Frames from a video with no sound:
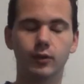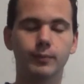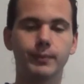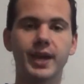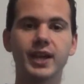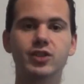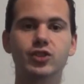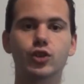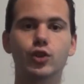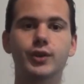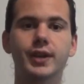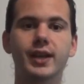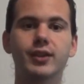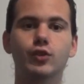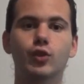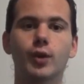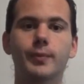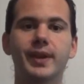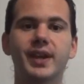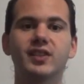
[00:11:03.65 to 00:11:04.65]
Make sure that
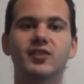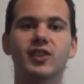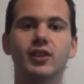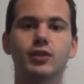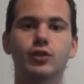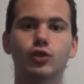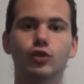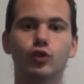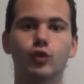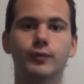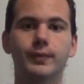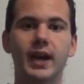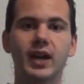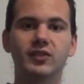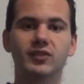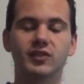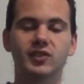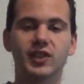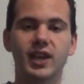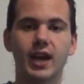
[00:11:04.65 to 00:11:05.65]
you are maintaining your
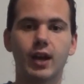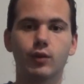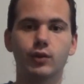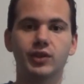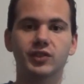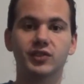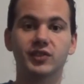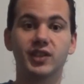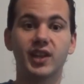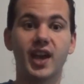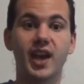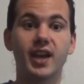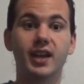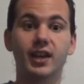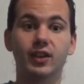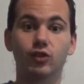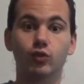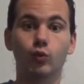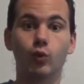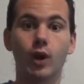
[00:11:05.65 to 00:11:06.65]
2,000 calories a day
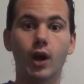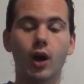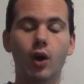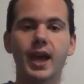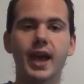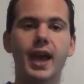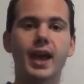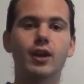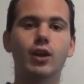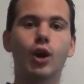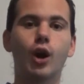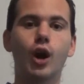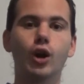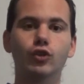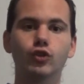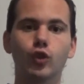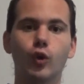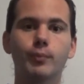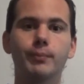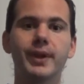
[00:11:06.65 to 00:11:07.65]
as well, and
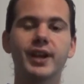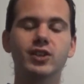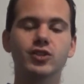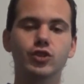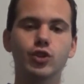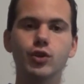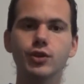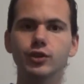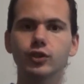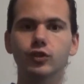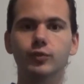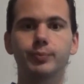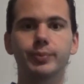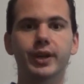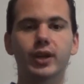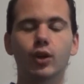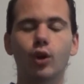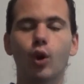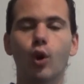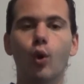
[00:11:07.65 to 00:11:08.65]
also make sure you
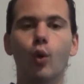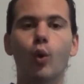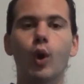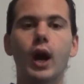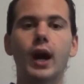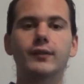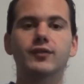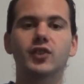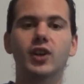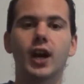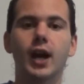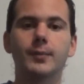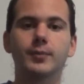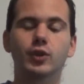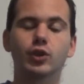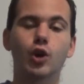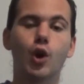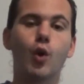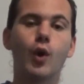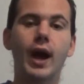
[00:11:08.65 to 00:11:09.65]
spare a whole lot of time
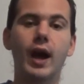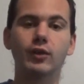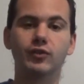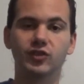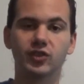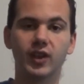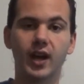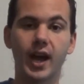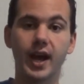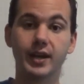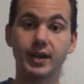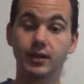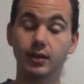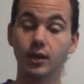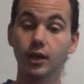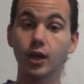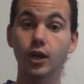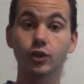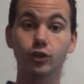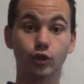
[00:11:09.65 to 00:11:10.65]
to go outside and
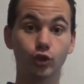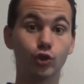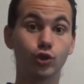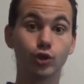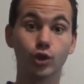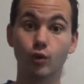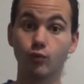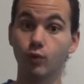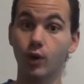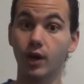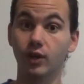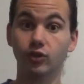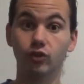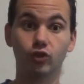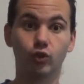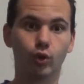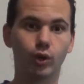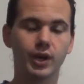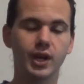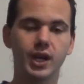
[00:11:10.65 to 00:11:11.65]
do your
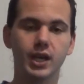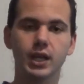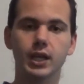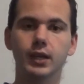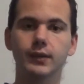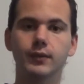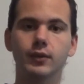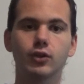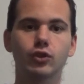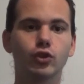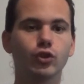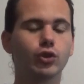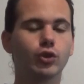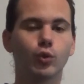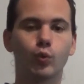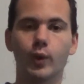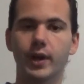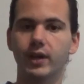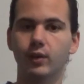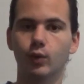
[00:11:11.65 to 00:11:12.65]
runs or even do
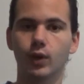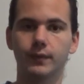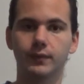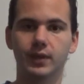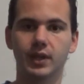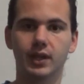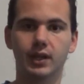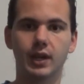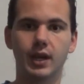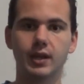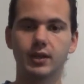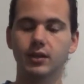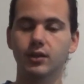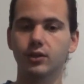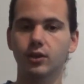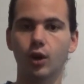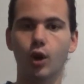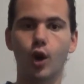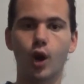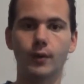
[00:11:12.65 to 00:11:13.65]
your weightlifting and
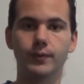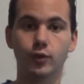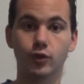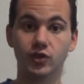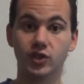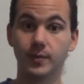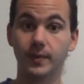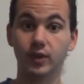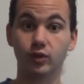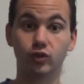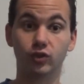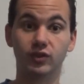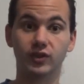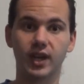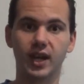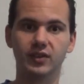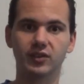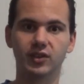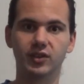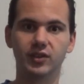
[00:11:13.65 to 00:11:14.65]
all of your gym
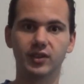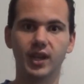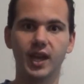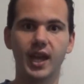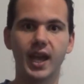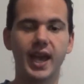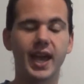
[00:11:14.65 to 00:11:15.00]
exercises.